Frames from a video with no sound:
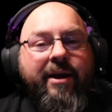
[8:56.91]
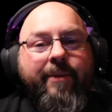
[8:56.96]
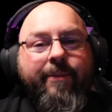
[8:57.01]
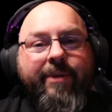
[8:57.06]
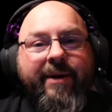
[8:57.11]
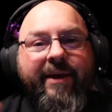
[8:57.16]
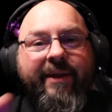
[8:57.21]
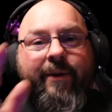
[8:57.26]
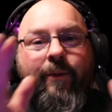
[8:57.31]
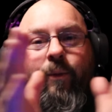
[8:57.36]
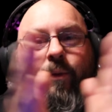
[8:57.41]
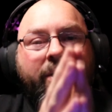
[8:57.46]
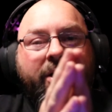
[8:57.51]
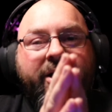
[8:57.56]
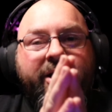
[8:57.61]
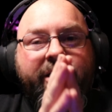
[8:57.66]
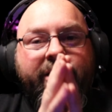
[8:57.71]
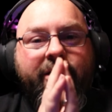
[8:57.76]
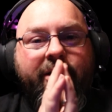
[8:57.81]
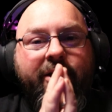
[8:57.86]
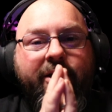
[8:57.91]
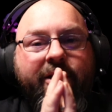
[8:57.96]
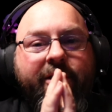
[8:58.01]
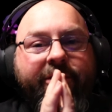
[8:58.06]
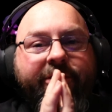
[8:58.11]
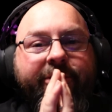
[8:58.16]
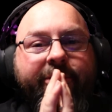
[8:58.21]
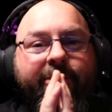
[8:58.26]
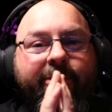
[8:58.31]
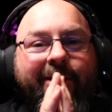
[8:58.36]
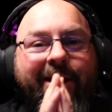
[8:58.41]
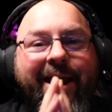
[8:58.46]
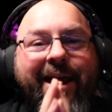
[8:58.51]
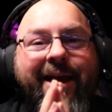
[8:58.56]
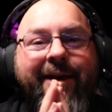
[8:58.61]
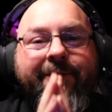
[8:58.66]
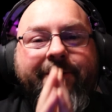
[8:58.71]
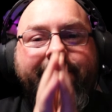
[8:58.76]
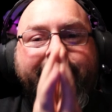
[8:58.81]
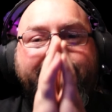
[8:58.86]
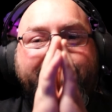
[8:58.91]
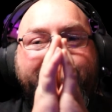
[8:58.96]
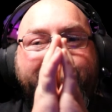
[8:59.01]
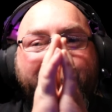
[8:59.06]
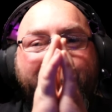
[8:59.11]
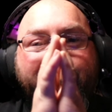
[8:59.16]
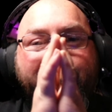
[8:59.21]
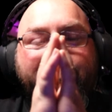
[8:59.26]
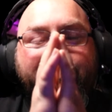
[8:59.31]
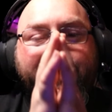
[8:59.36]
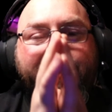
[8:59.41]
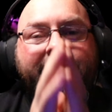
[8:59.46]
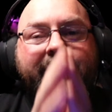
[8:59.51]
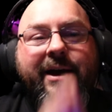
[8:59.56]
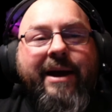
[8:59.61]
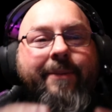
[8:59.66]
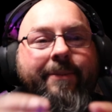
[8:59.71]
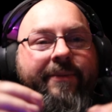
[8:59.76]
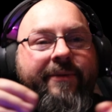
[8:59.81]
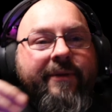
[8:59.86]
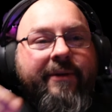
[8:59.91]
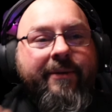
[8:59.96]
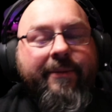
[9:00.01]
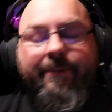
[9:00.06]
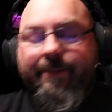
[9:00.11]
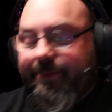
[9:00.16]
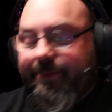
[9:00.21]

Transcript: by the one Hunter S. Thompson.